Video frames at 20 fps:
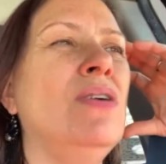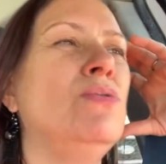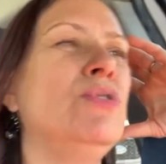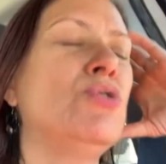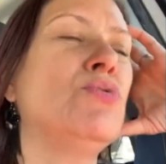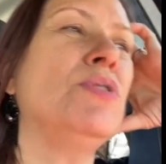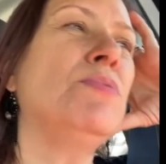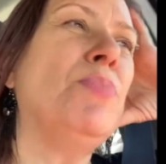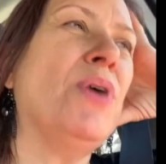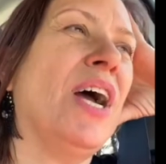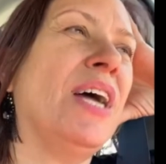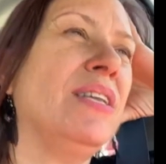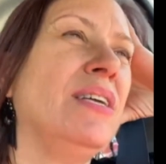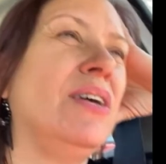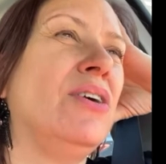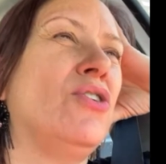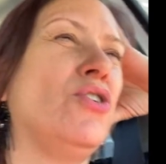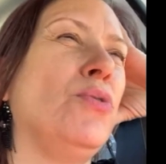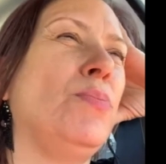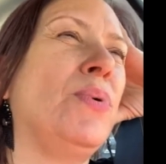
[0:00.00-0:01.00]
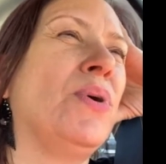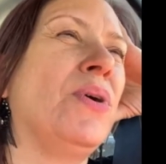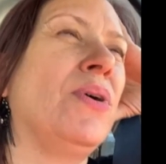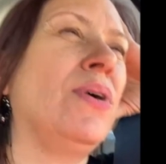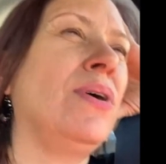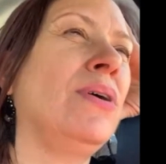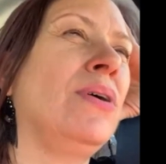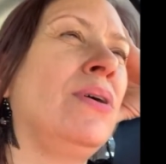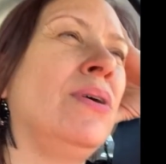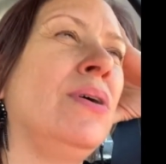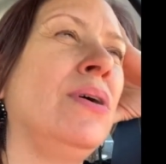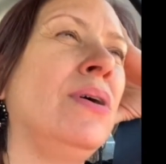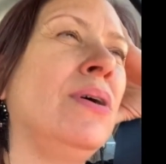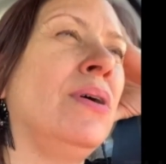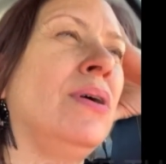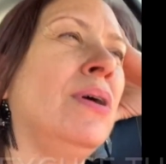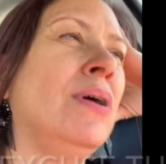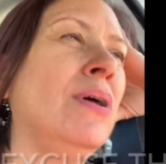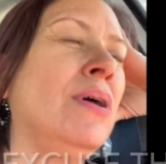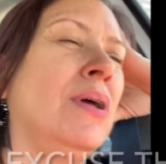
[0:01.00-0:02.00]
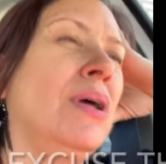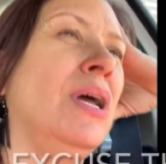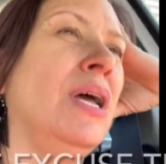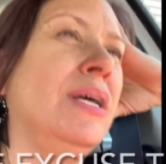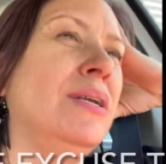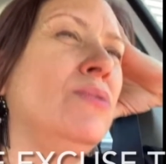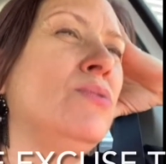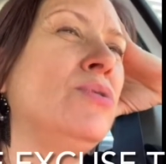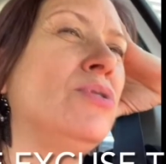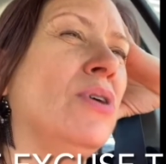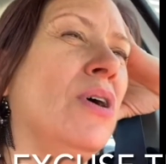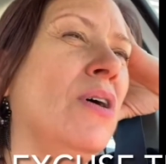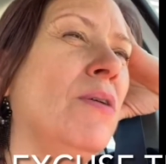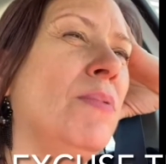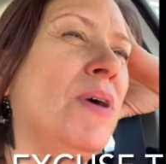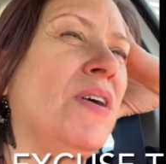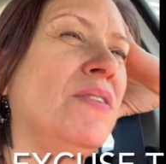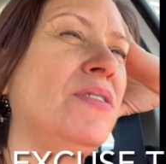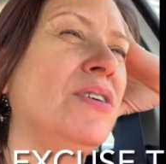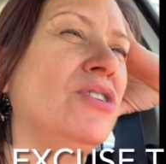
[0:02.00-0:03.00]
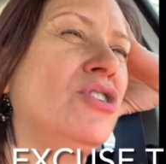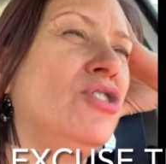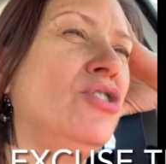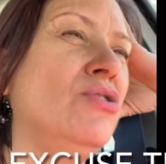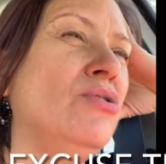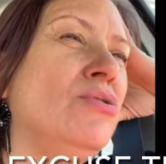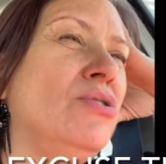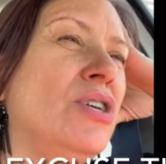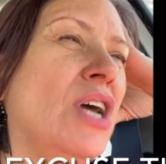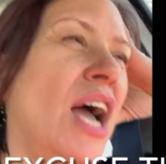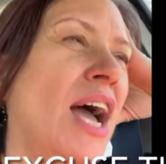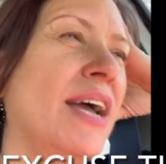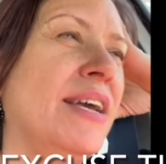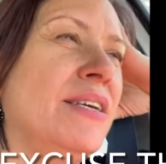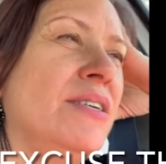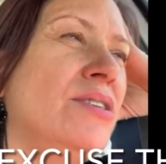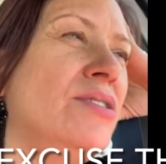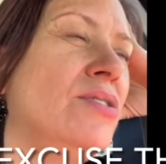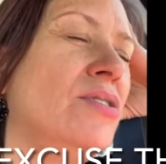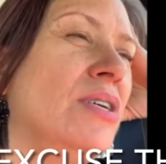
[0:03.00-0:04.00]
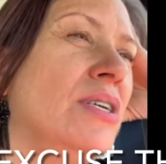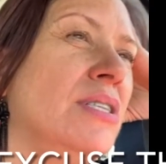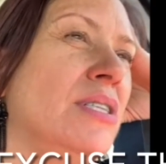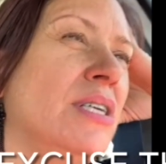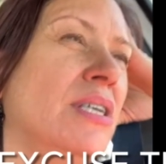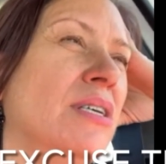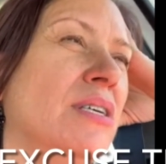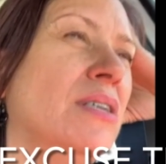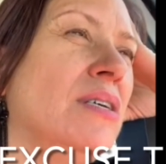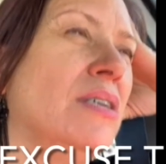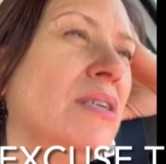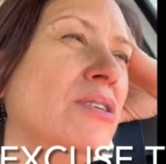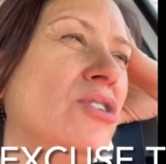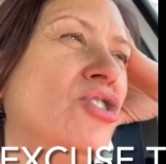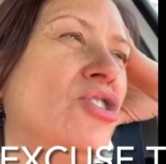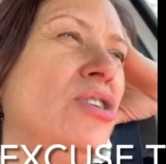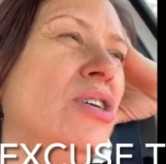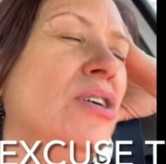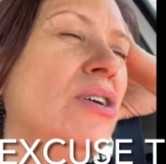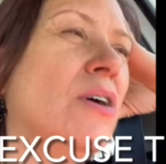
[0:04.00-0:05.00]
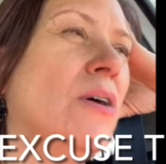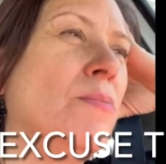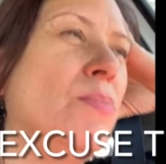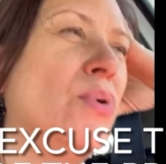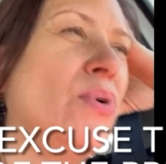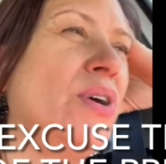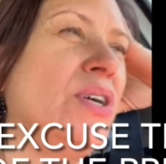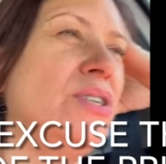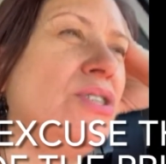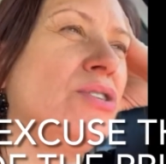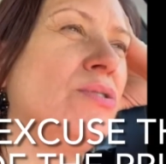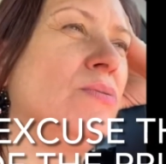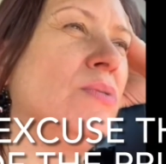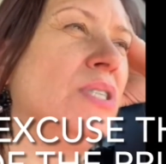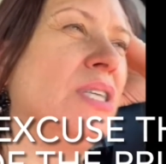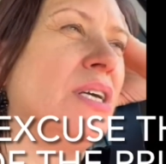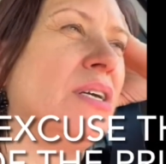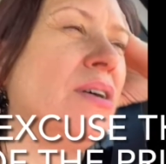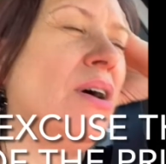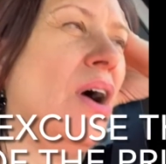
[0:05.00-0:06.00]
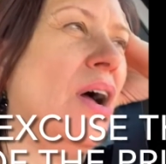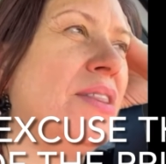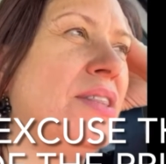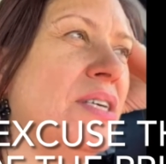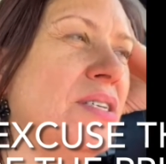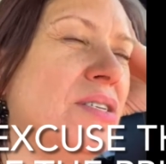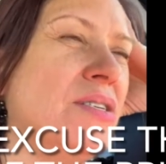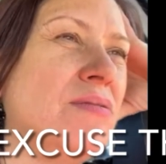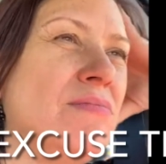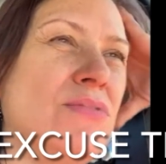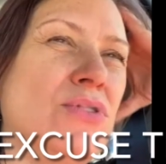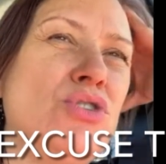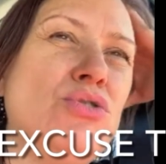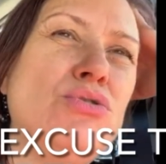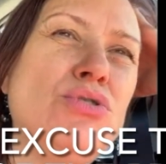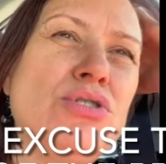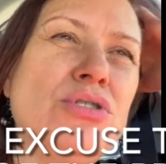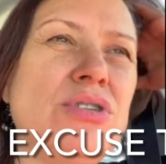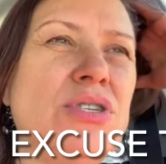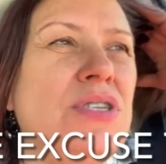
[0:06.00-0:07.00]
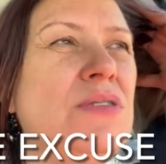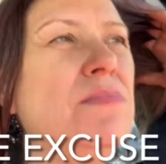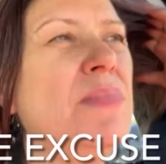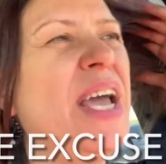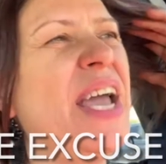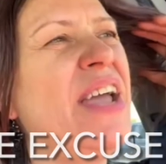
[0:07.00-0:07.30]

it was with Bradley Cooper, and it was all about this huge heist and a sting operation where they caught this New Jersey